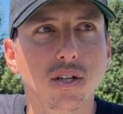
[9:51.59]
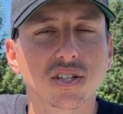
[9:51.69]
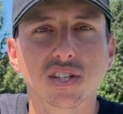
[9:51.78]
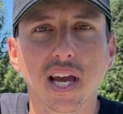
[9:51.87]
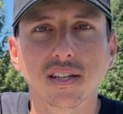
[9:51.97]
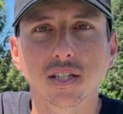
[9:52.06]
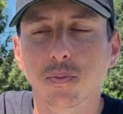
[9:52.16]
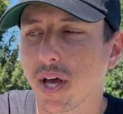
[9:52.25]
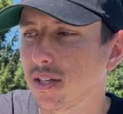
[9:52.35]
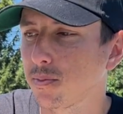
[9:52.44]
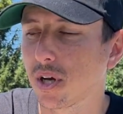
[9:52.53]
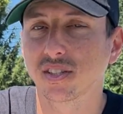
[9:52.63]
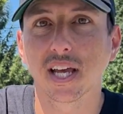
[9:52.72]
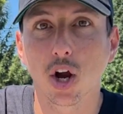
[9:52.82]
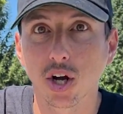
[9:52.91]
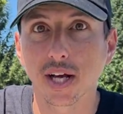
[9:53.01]
to skate this place because
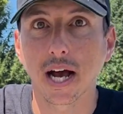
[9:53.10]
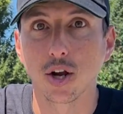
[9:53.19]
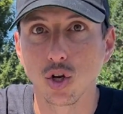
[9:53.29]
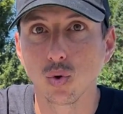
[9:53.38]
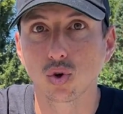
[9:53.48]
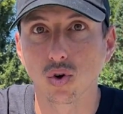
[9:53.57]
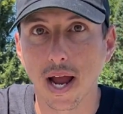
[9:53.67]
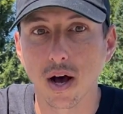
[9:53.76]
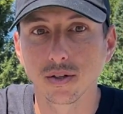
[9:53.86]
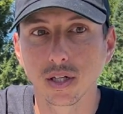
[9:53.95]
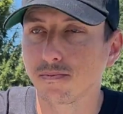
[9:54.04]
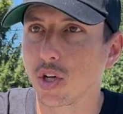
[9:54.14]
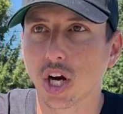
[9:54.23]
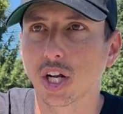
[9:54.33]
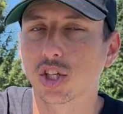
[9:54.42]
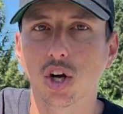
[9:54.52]
they heard it got new ground, they're
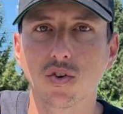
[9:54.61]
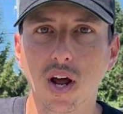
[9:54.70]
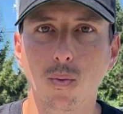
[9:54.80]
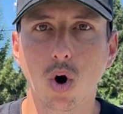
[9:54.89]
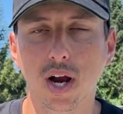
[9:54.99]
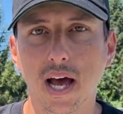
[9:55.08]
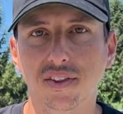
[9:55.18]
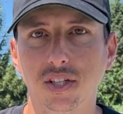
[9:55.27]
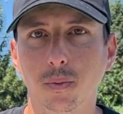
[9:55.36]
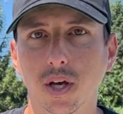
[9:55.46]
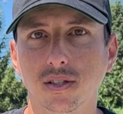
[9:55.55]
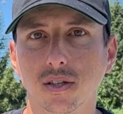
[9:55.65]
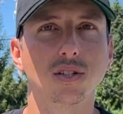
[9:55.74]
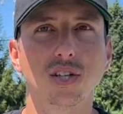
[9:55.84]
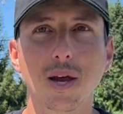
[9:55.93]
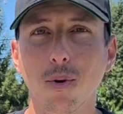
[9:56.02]
gonna turn around and walk out this place.
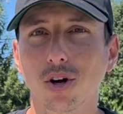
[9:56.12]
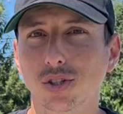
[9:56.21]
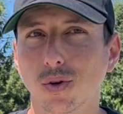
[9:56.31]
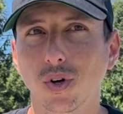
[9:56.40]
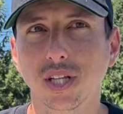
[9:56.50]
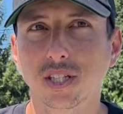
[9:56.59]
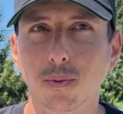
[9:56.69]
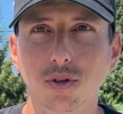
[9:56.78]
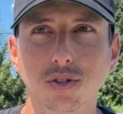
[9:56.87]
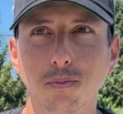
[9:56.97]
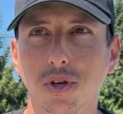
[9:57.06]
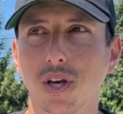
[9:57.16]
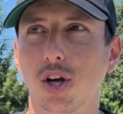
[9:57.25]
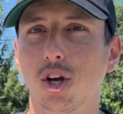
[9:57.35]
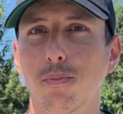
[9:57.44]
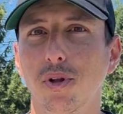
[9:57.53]
Skate parks are really supposed to be a
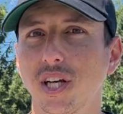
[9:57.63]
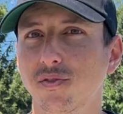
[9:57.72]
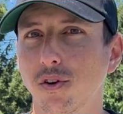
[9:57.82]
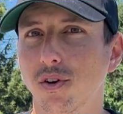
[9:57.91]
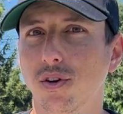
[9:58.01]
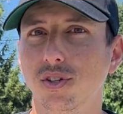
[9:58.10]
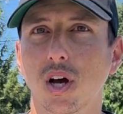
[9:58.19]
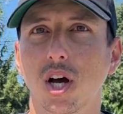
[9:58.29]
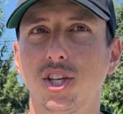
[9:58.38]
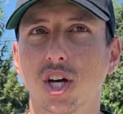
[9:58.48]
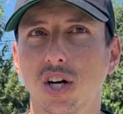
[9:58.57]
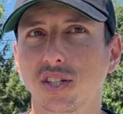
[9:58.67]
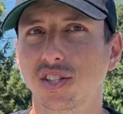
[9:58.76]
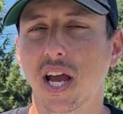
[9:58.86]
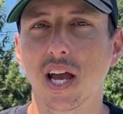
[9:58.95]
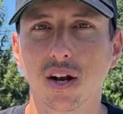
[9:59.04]
good place for a young
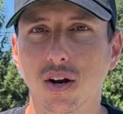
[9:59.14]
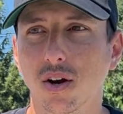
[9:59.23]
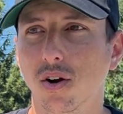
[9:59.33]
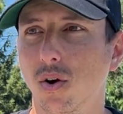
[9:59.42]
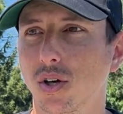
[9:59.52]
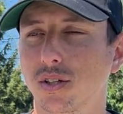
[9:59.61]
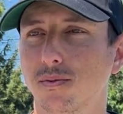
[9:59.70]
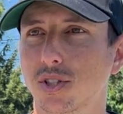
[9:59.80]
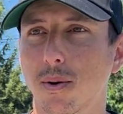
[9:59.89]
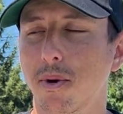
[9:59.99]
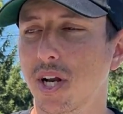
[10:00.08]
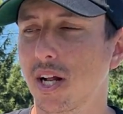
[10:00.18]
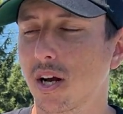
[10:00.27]
skater or somebody to